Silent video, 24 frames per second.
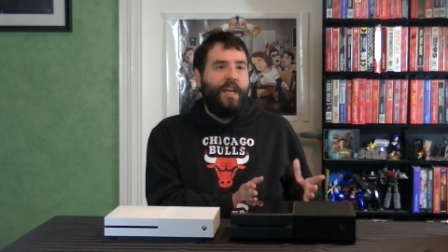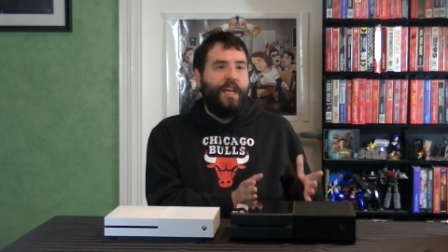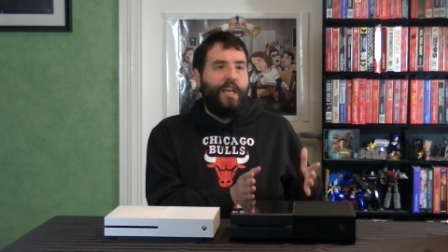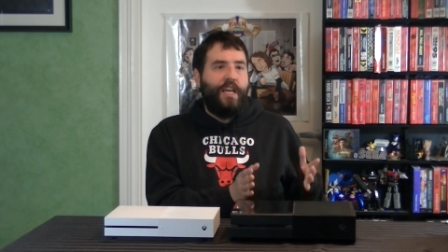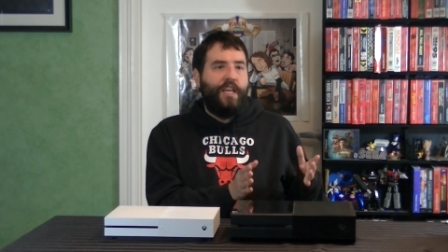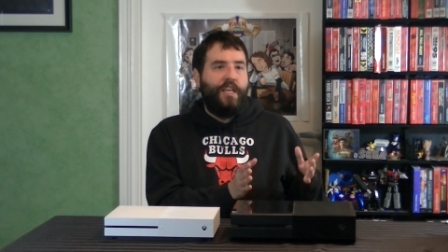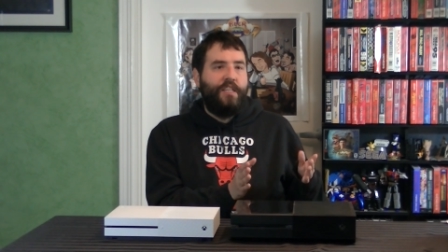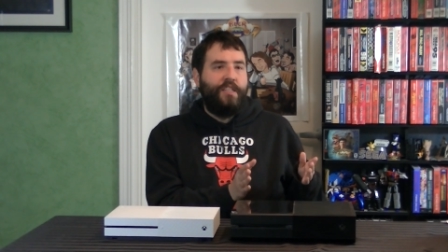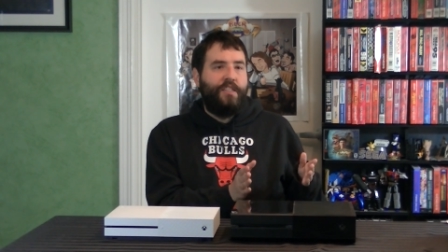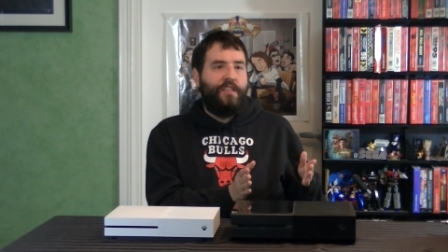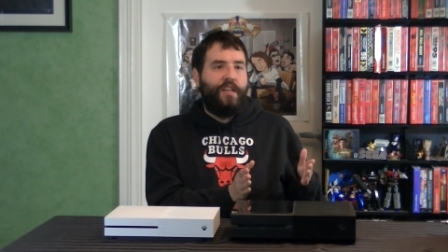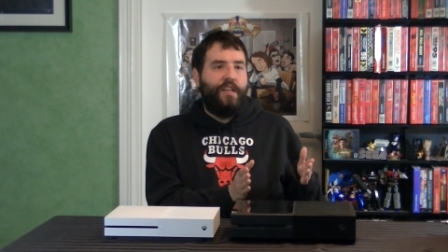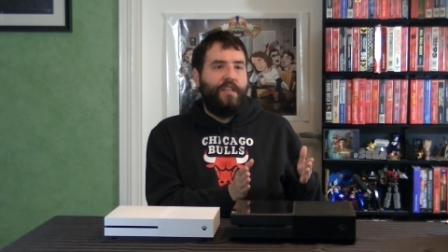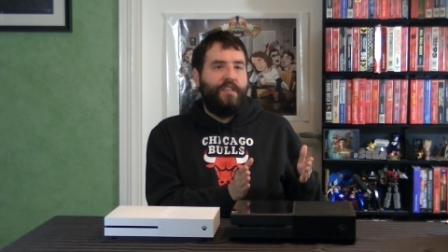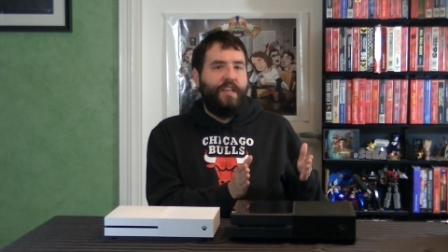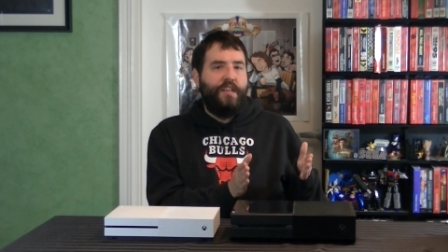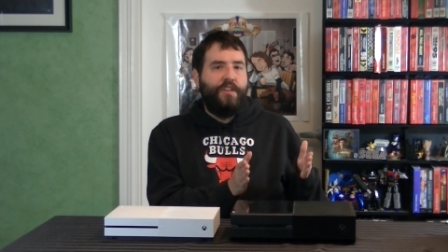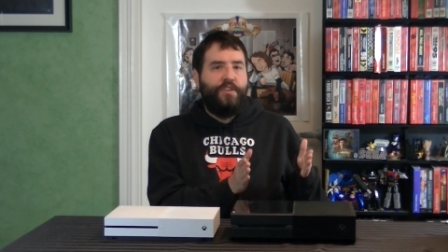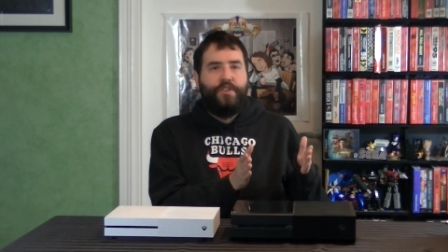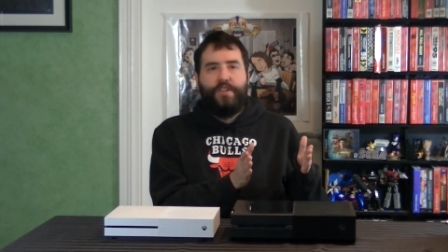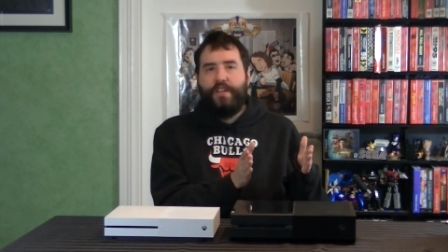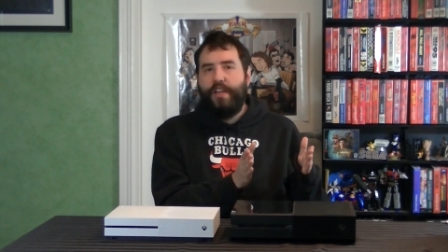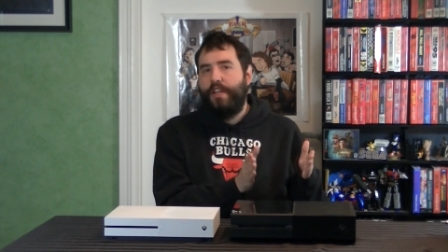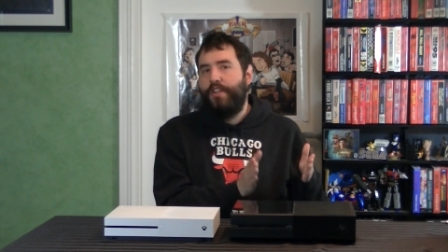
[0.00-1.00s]
is
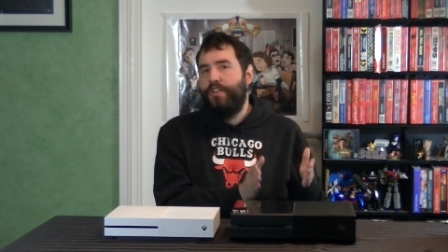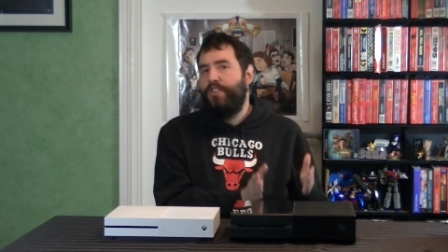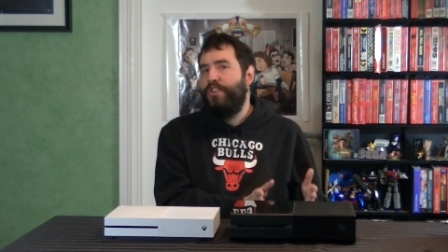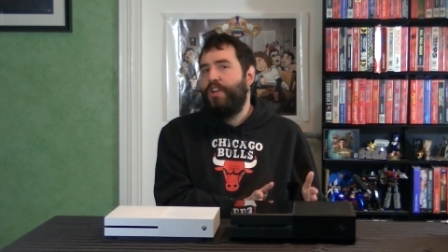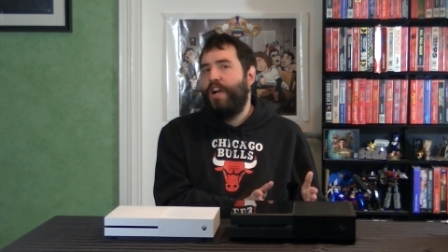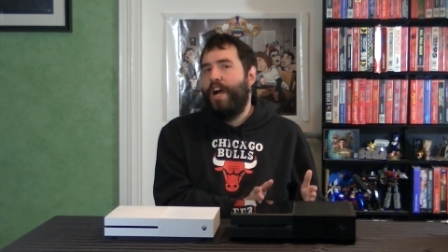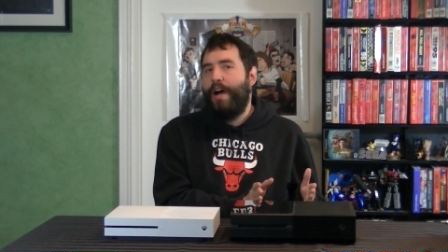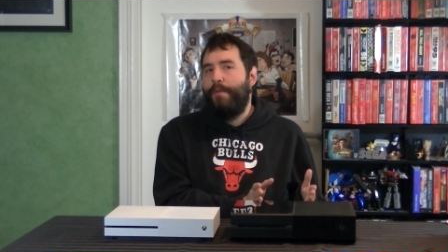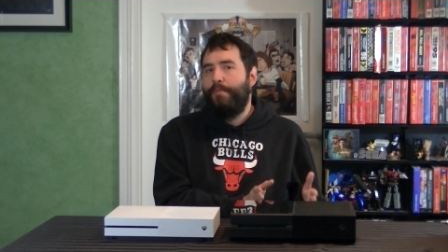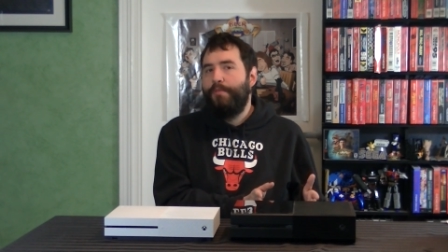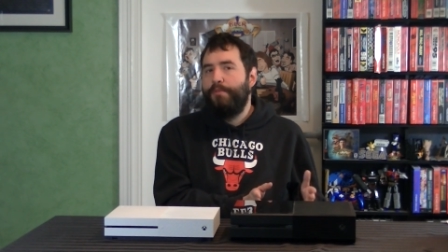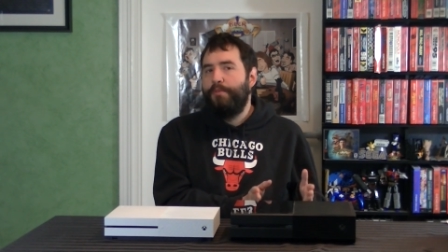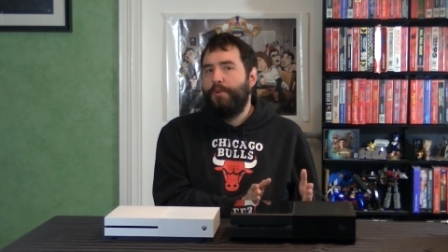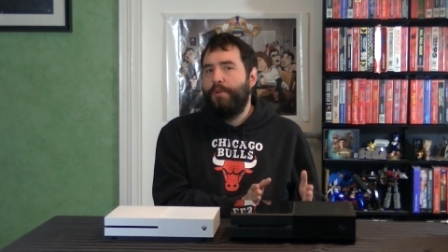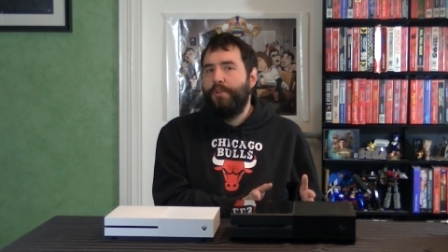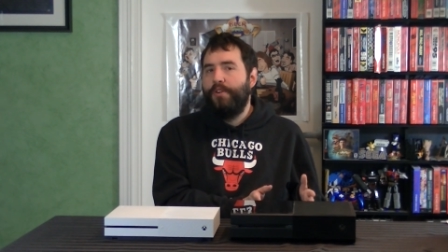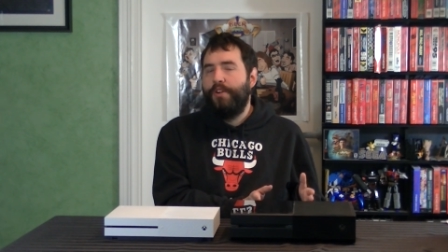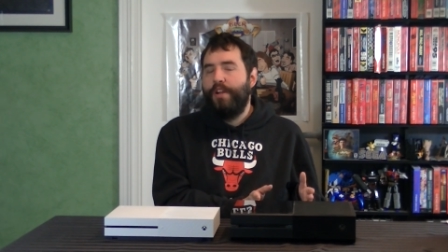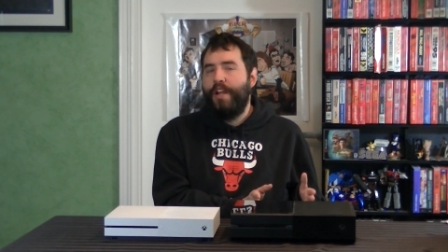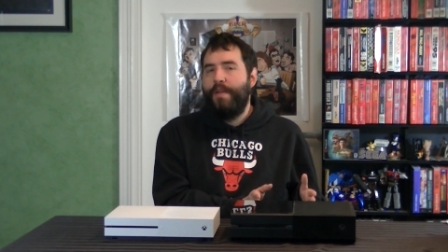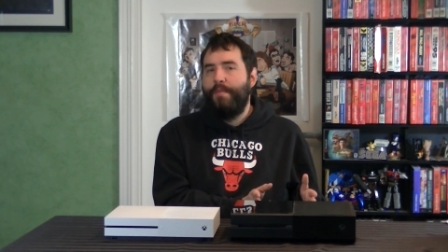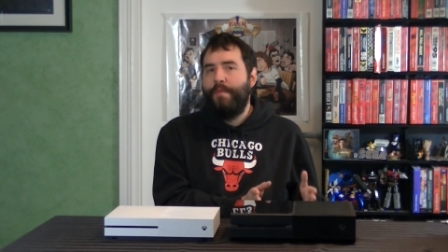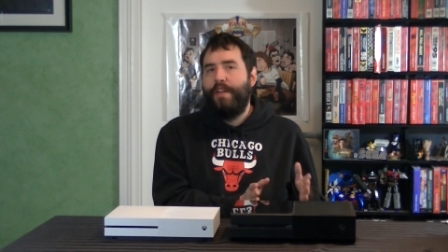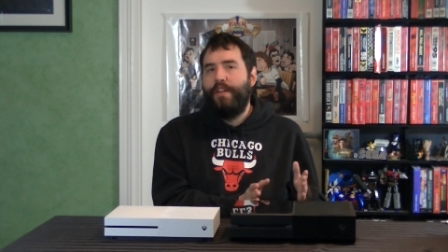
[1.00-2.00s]
essentially a jobs
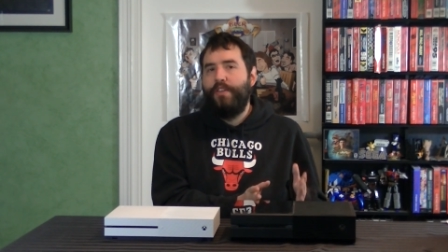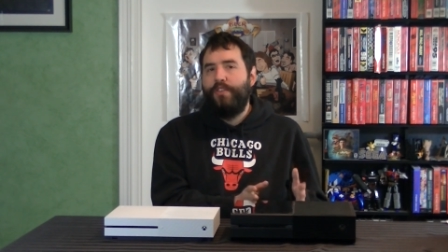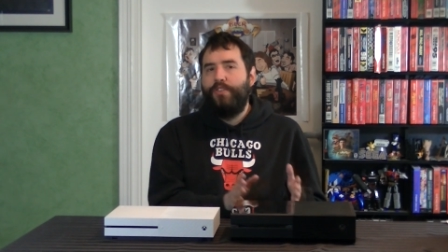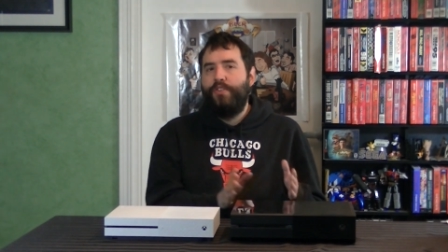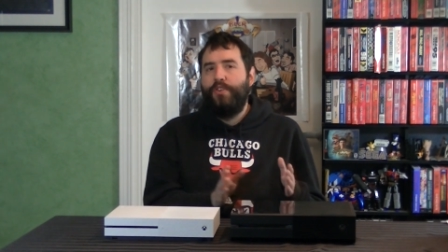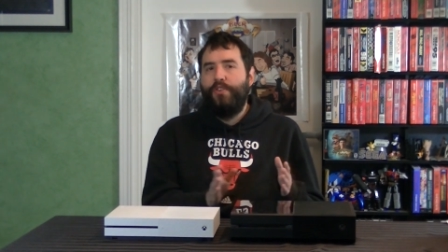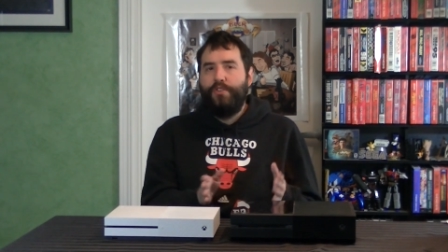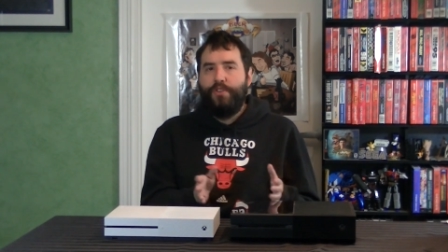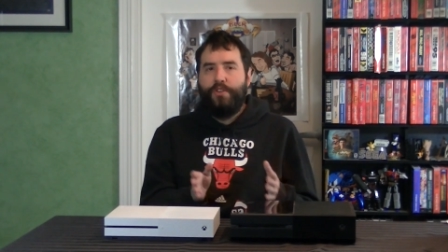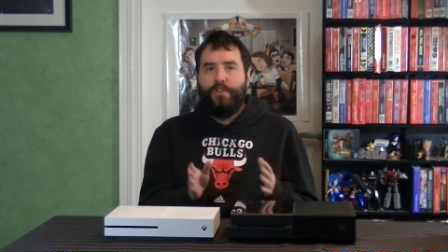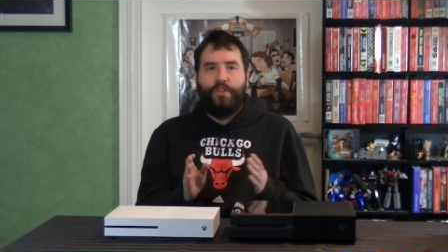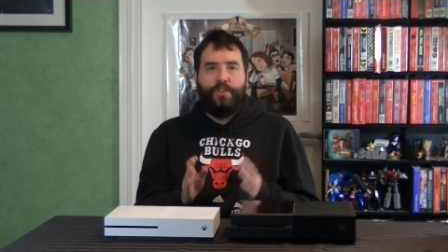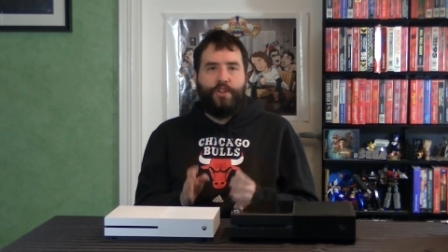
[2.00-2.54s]
program and a social